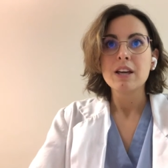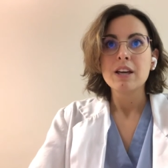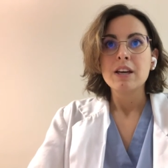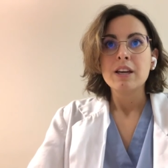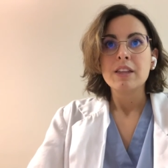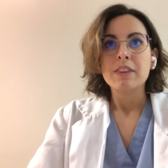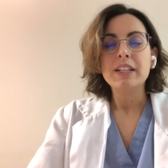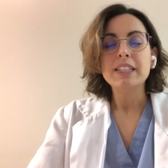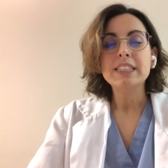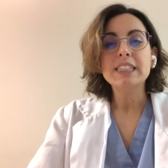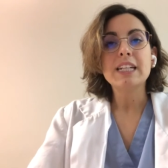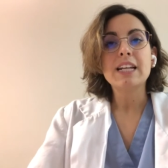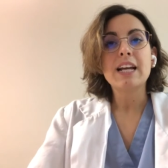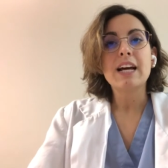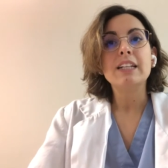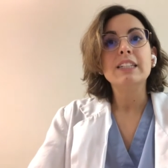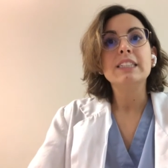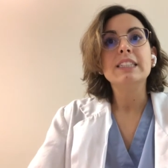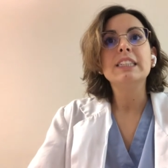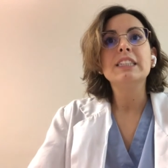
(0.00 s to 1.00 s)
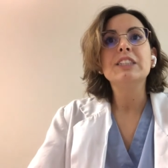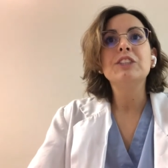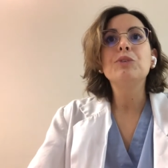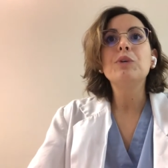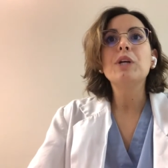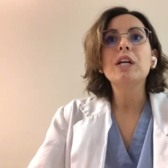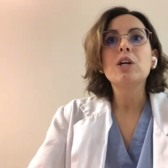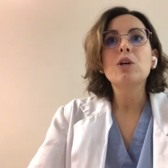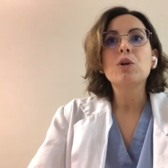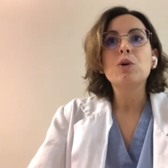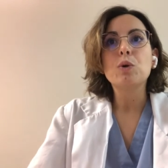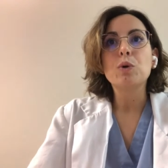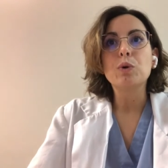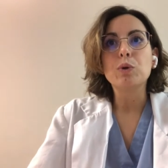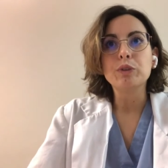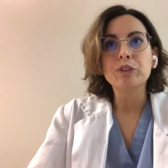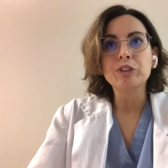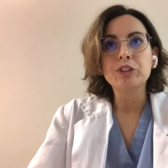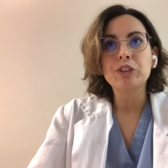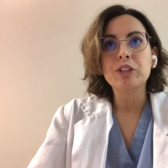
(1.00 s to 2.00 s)
This analysis
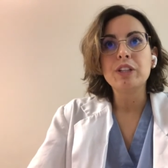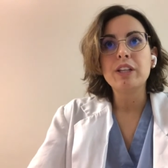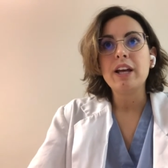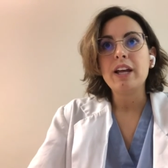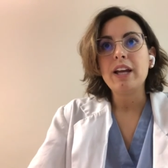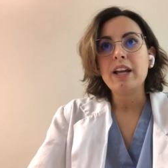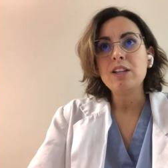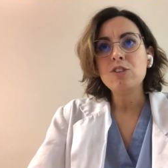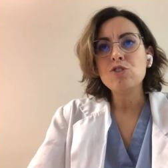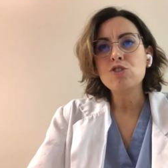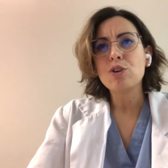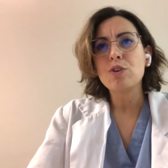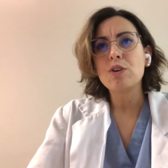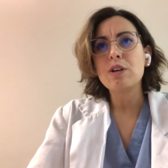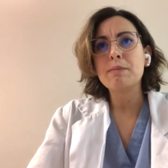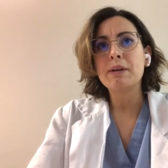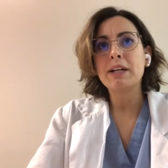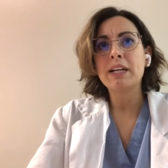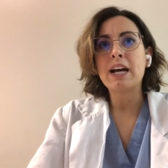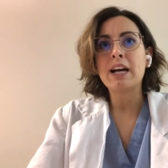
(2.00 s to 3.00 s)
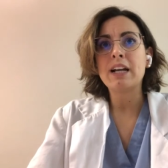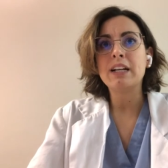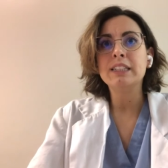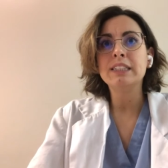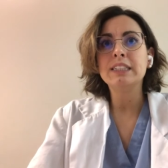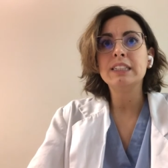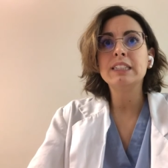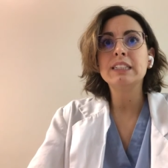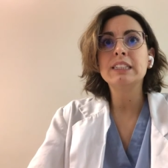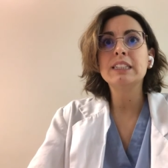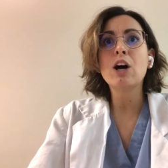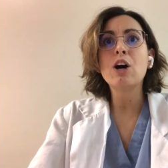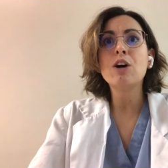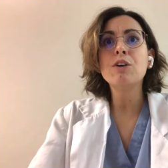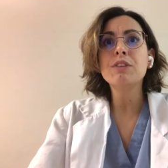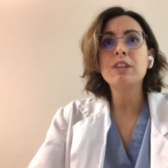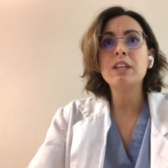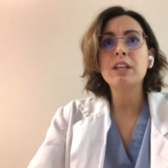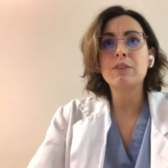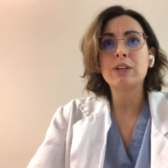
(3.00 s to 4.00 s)
recalls the interim analysis of
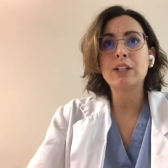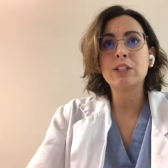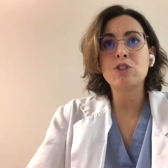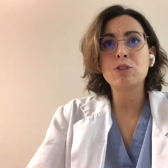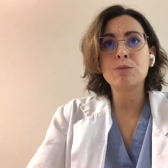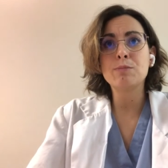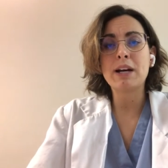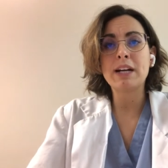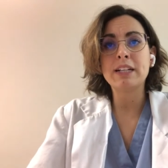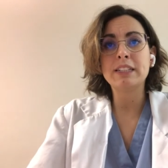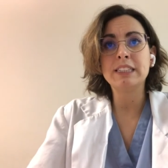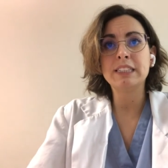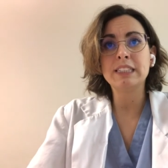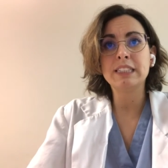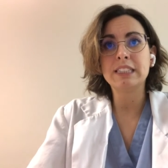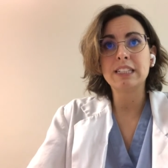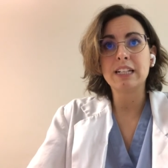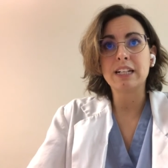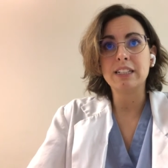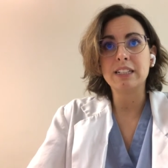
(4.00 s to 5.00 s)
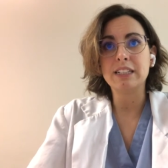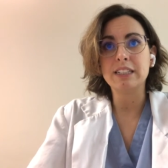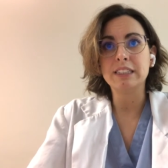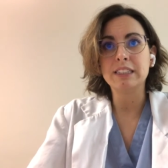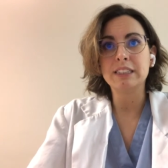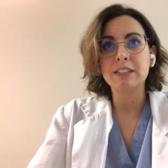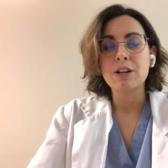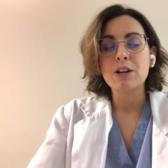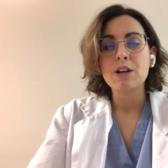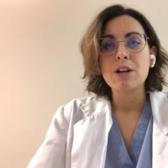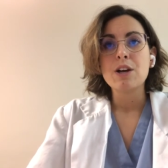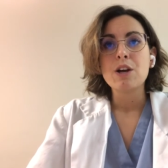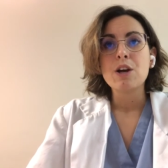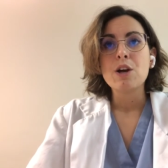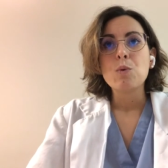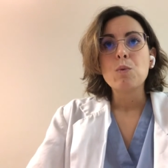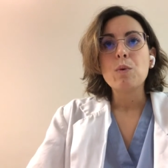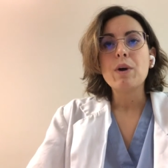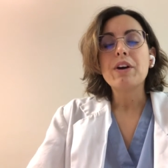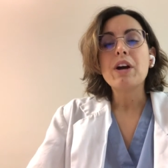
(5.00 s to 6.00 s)
the randomized studies,
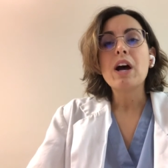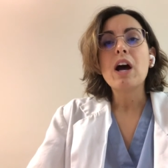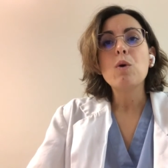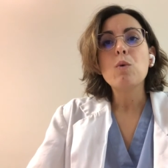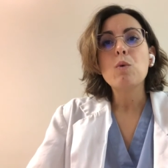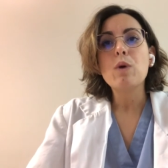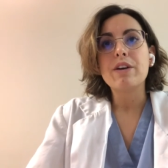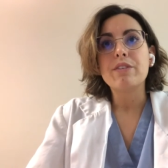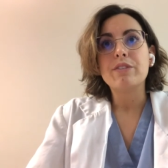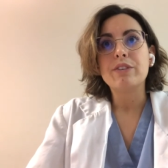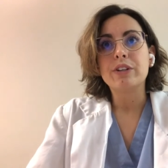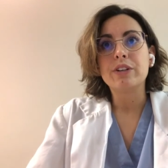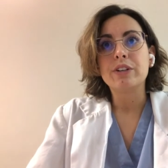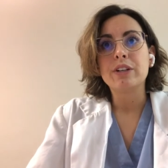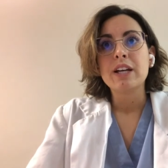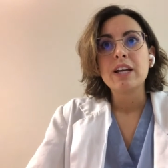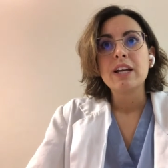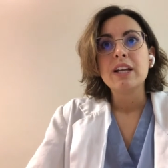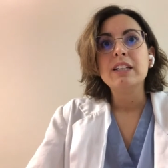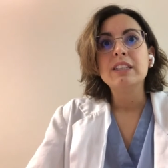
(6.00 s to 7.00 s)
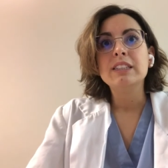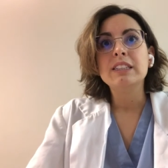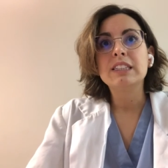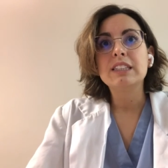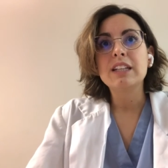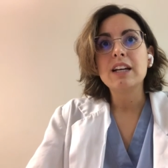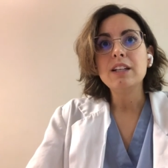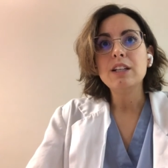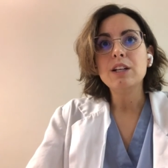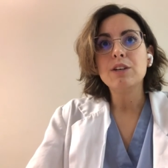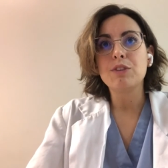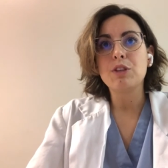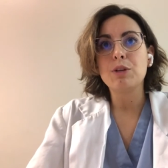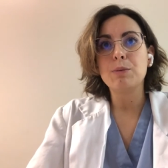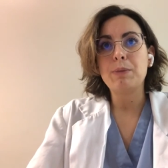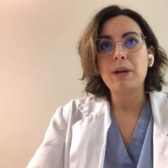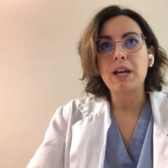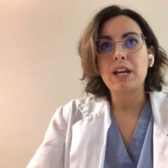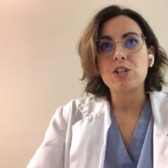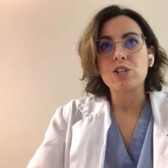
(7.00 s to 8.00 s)
where, however, instead of the
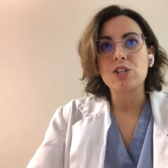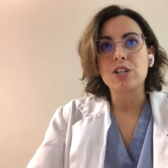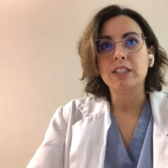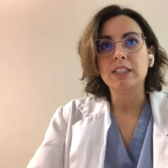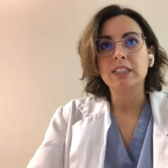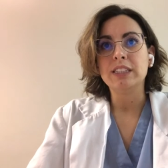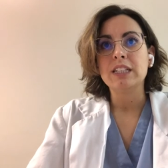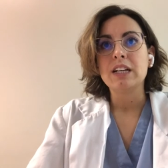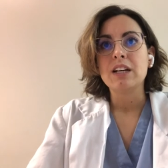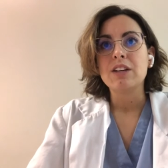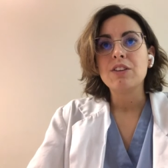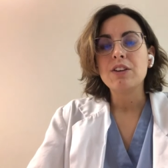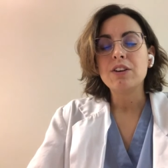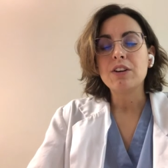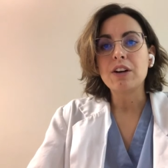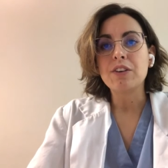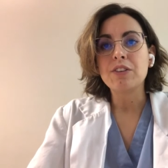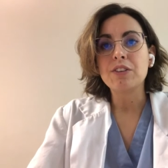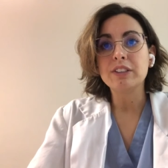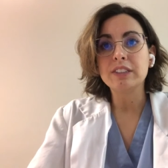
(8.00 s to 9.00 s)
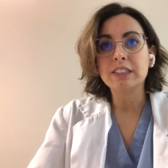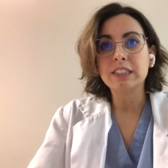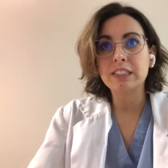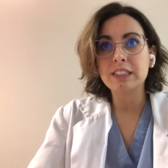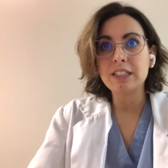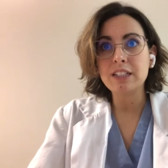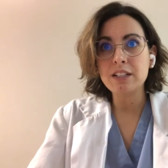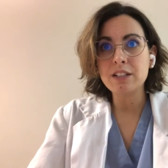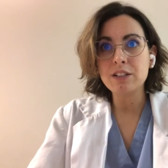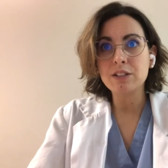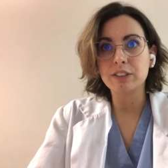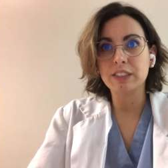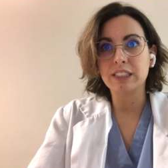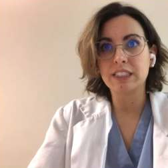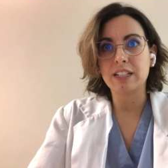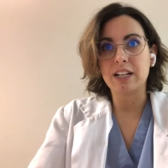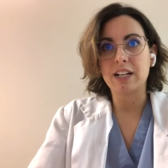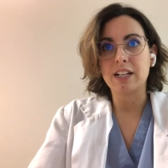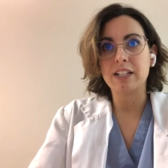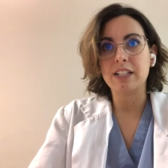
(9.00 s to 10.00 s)
patients, there are the single
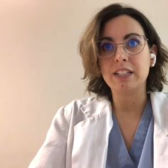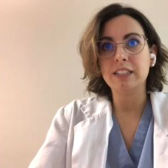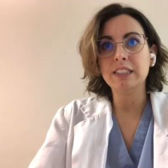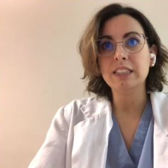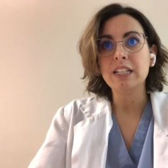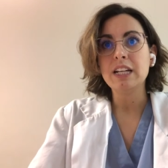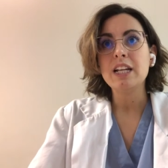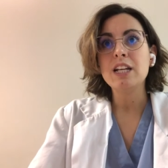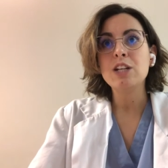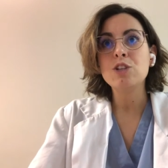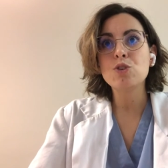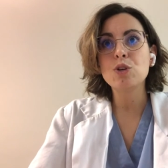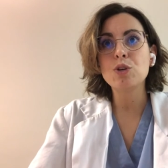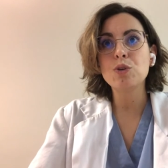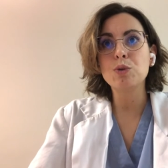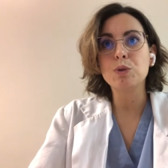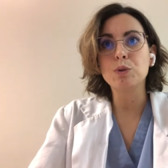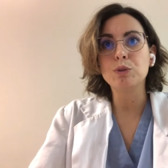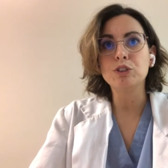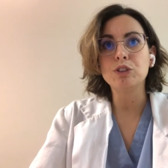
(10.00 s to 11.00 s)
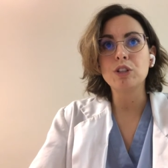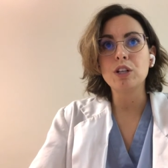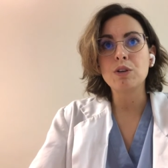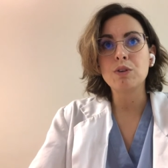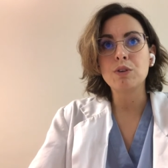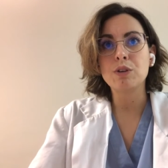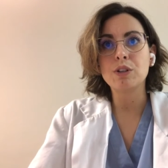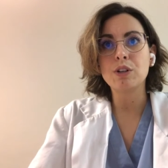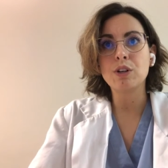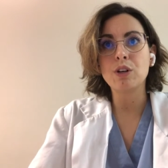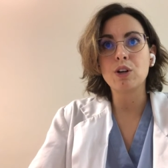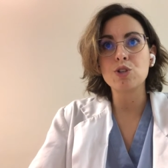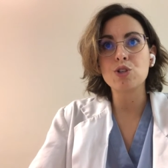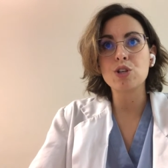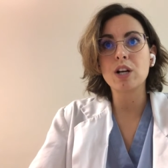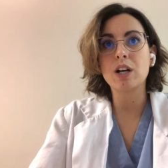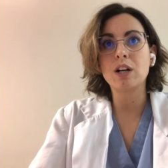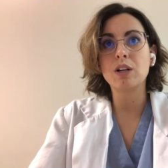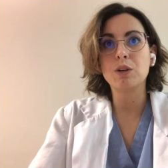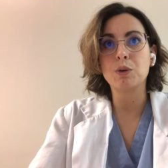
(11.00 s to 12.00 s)
studies introduced in
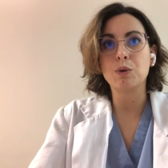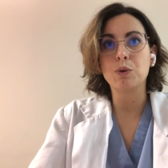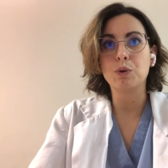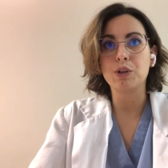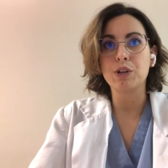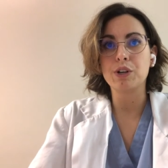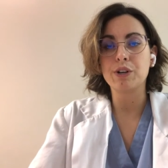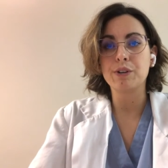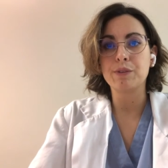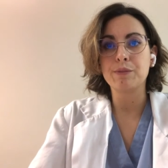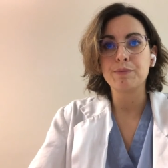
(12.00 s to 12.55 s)
chronological order.